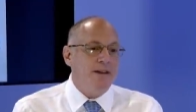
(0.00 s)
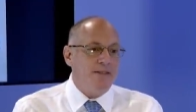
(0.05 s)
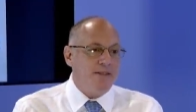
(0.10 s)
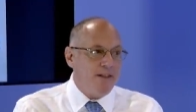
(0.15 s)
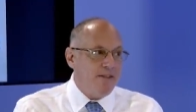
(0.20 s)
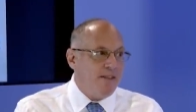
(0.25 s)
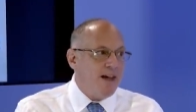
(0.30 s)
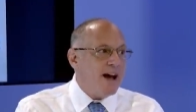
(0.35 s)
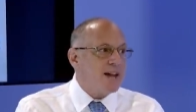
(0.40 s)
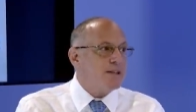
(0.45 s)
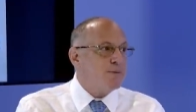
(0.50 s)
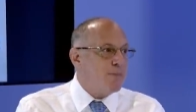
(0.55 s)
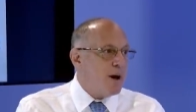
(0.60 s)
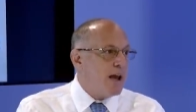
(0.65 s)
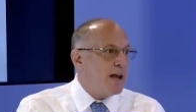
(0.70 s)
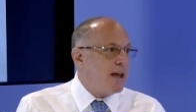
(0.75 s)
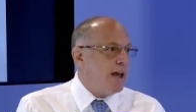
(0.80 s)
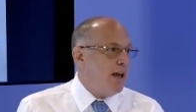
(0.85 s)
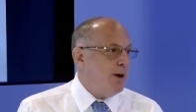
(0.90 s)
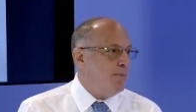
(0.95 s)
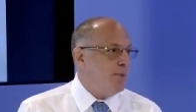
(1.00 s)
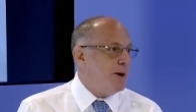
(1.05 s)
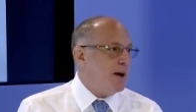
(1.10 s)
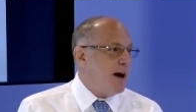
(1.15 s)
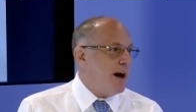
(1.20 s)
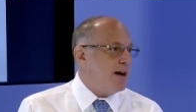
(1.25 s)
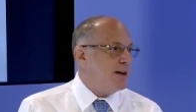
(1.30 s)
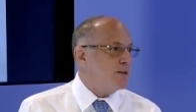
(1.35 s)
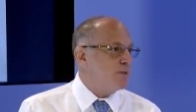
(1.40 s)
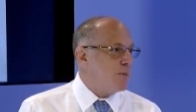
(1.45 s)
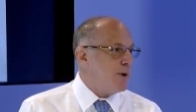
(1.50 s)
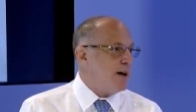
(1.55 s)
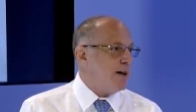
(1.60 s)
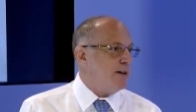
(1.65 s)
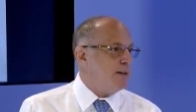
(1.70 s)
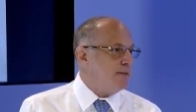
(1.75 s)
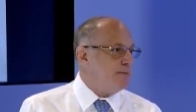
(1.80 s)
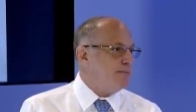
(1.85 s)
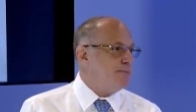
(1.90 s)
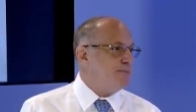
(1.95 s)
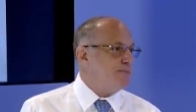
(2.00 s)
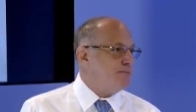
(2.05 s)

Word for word: then that's my KPI as well.